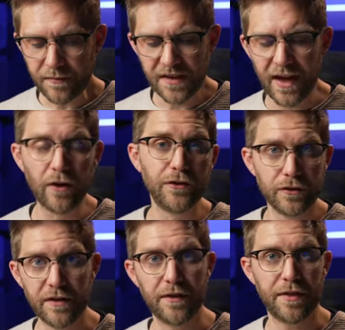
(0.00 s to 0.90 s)
They'll do
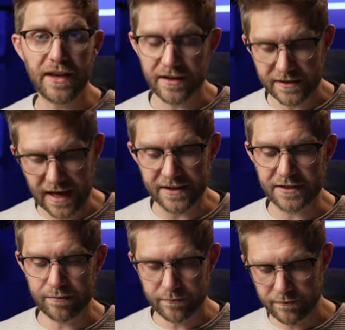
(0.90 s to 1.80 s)
different things
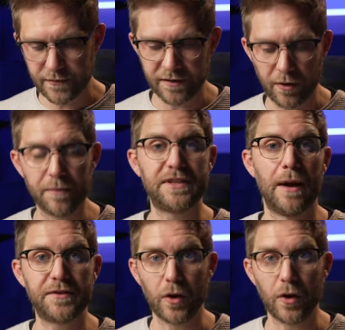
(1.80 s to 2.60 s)
as it pops up.